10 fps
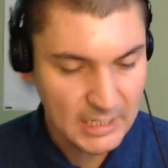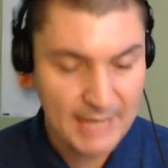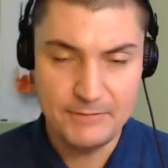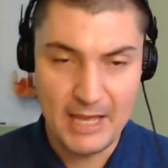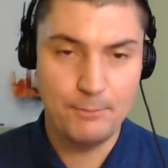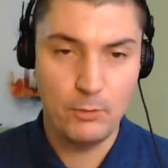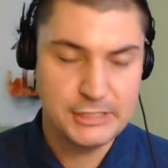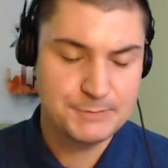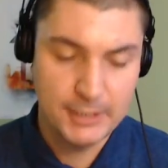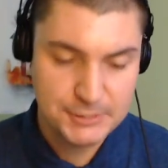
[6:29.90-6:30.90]
That that
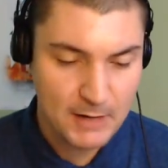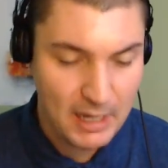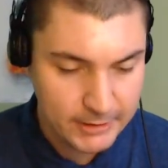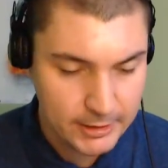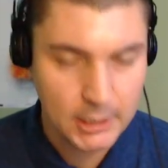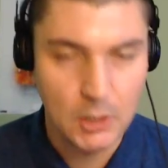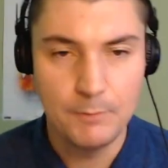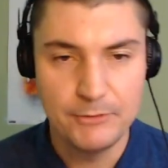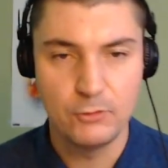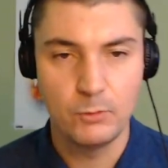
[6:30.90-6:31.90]
point spread's probably going to go
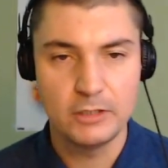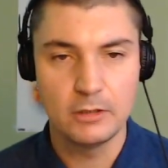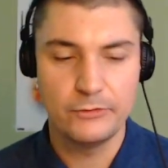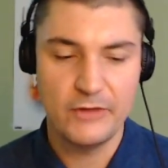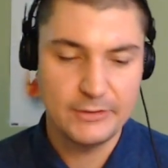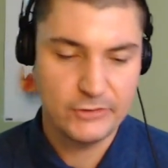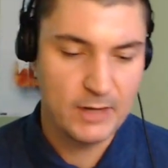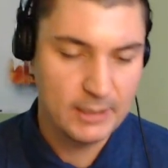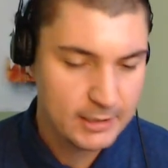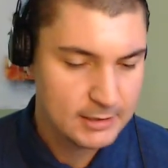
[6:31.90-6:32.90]
up as the week goes on,
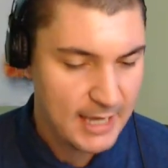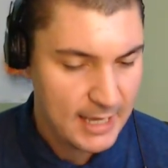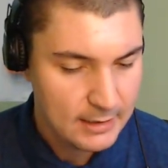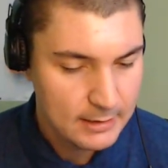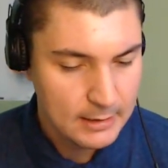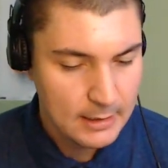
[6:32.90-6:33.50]
so I like that.